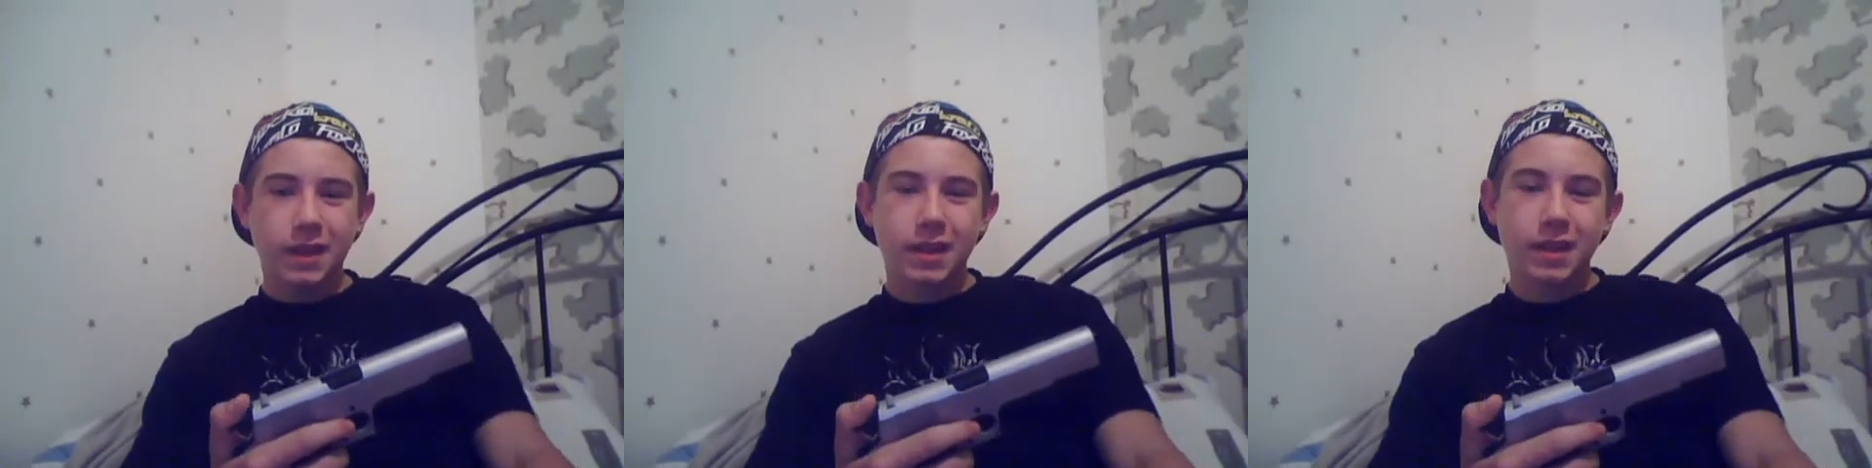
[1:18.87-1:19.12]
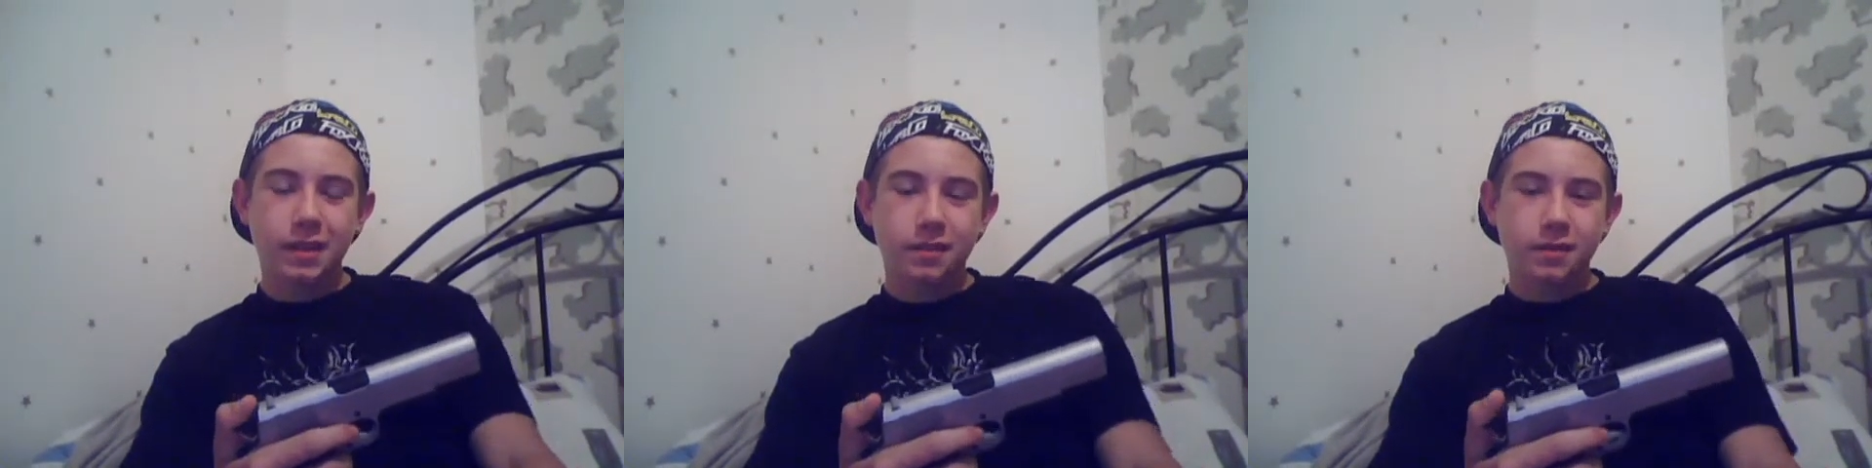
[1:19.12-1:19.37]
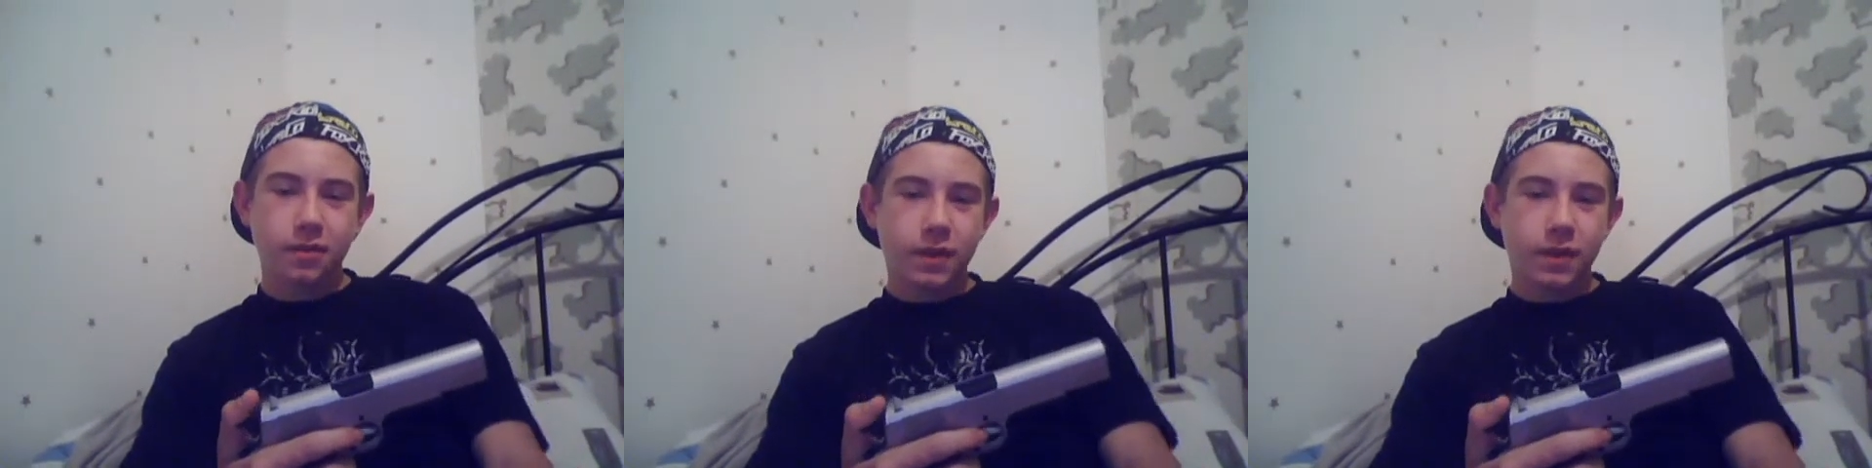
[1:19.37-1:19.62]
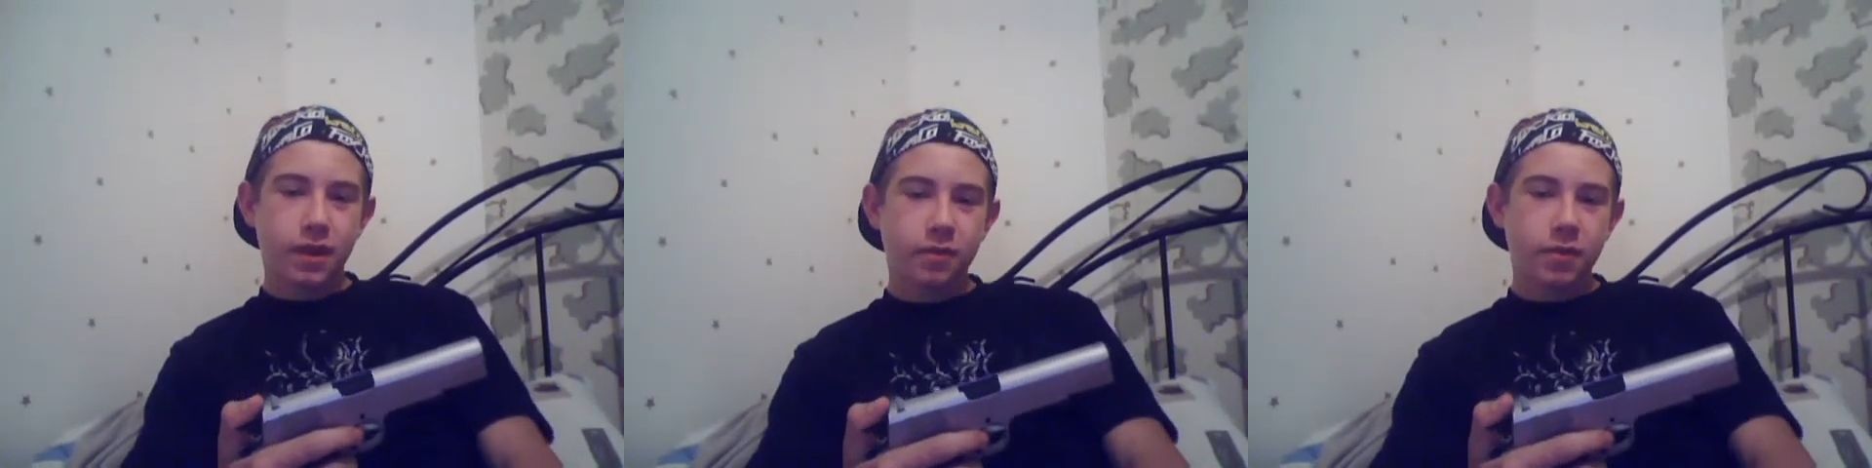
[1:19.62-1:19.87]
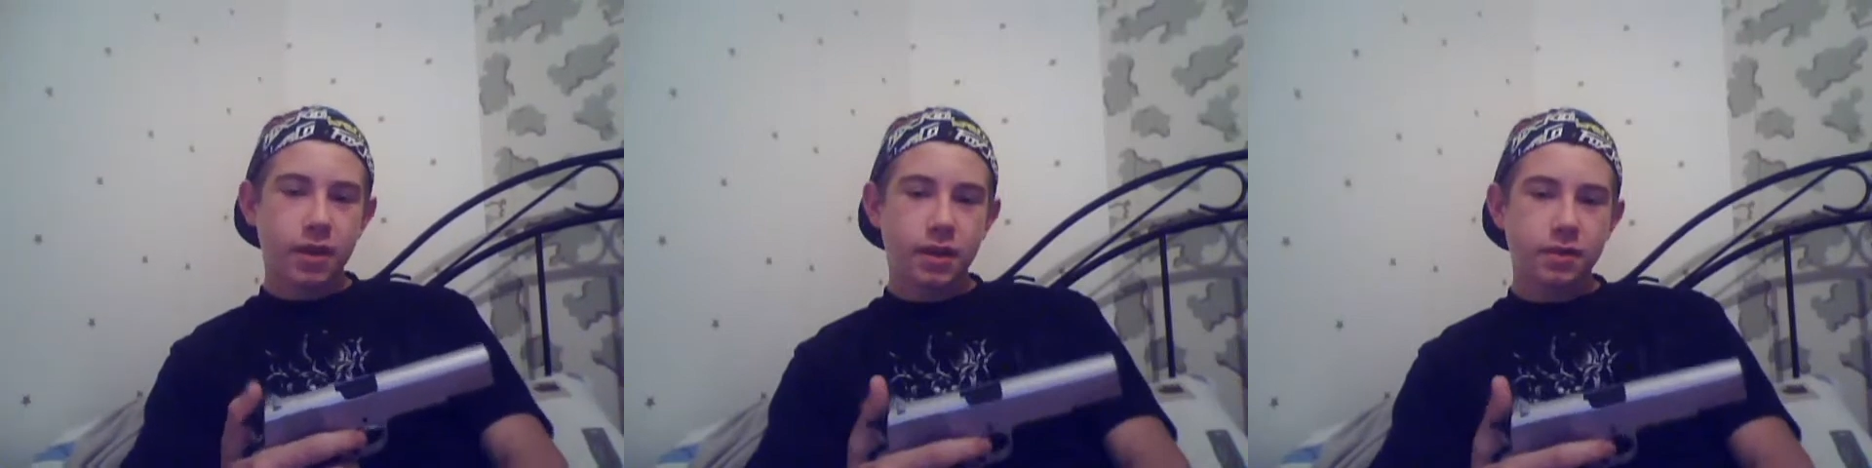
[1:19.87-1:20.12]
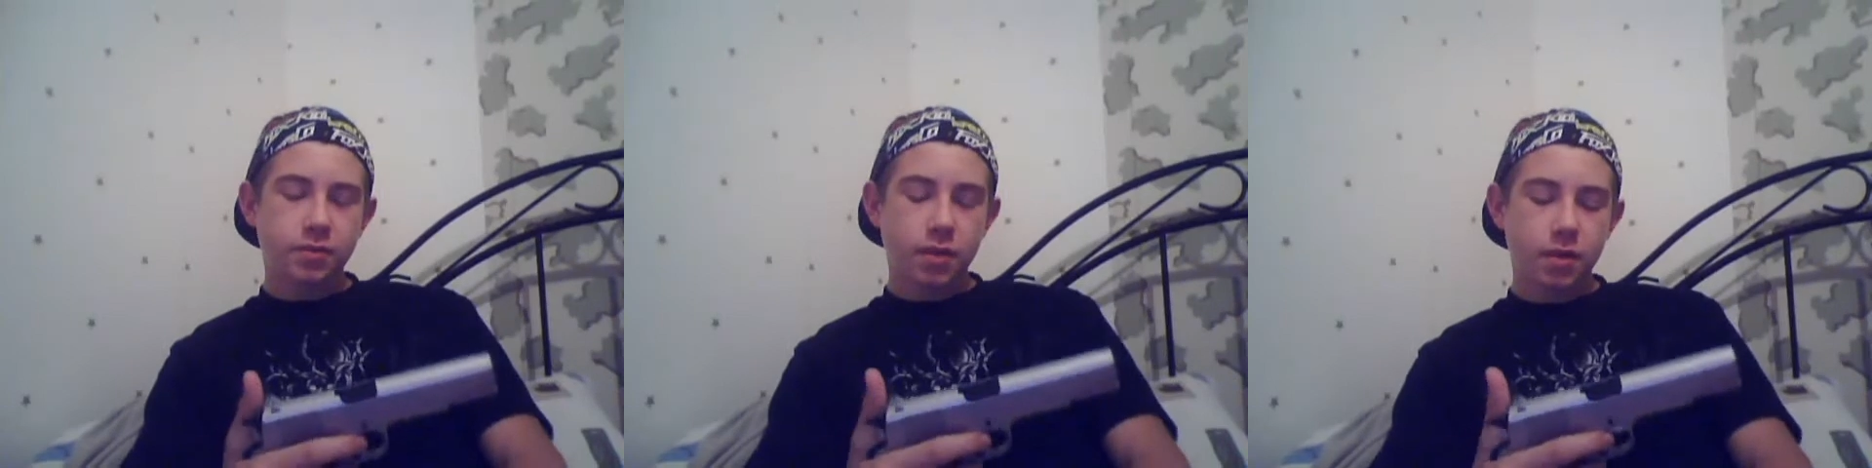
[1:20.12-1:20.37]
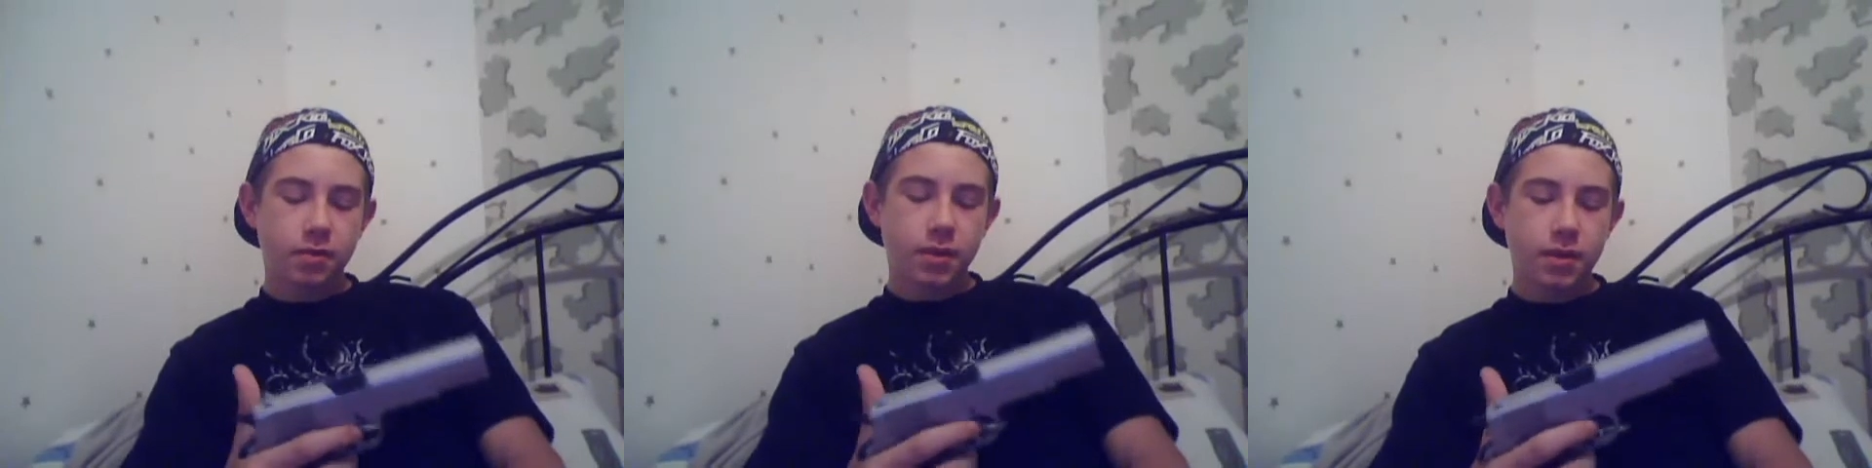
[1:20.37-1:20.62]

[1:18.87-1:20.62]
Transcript: I think, 250 FPS probably.